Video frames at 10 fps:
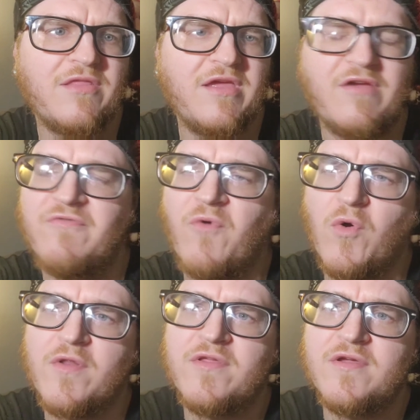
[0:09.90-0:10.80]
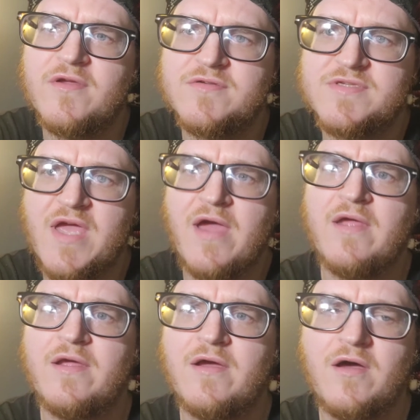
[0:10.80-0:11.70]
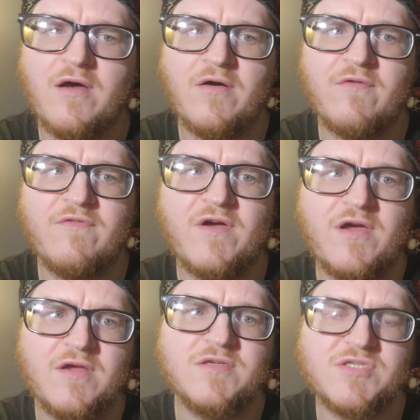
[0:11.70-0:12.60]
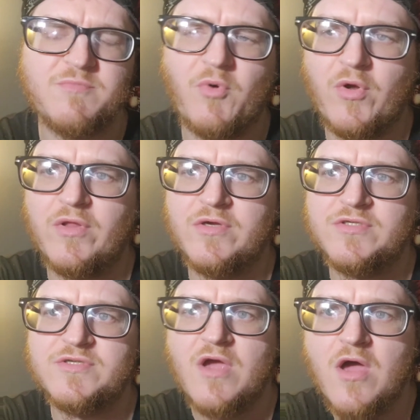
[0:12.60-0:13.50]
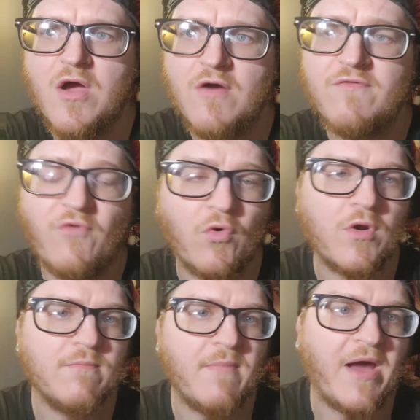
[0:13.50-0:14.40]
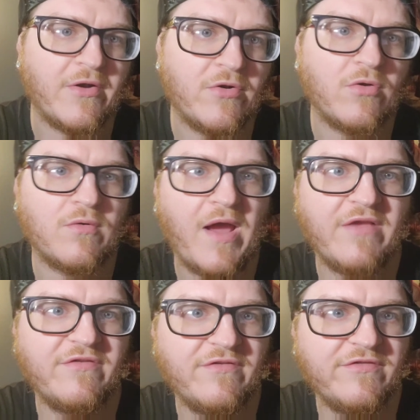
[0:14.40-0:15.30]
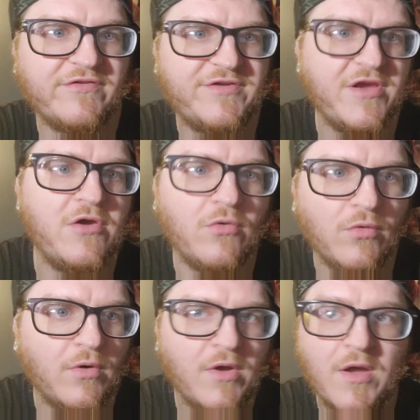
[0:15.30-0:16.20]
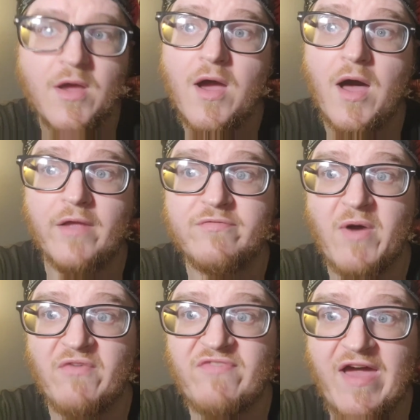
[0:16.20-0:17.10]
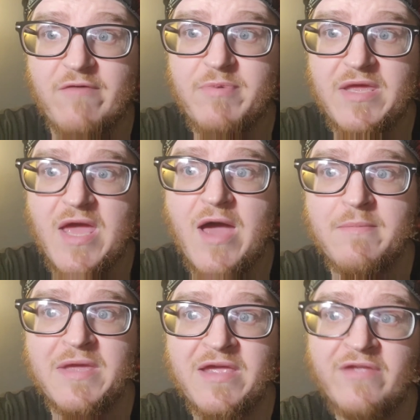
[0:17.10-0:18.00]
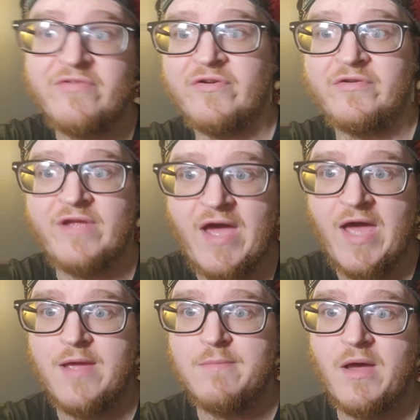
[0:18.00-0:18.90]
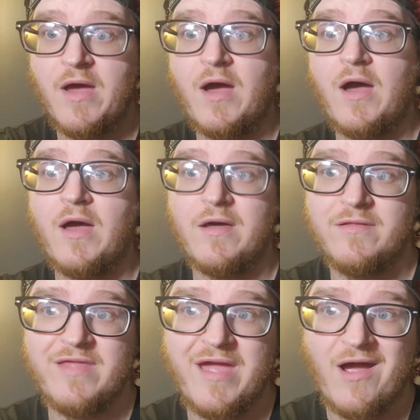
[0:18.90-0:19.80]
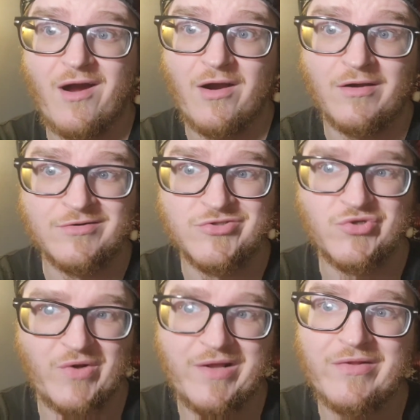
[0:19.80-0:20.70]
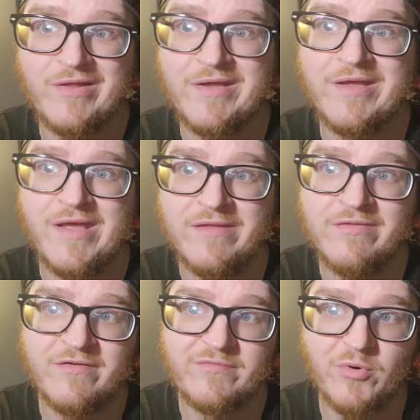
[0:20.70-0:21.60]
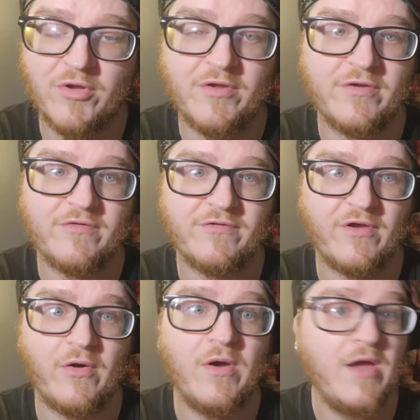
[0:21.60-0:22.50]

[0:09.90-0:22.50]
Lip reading: fourth set of spoilers for Modern Horizons 2. It's about 5 p.m. Eastern Time. They are trickling in the spoilers, so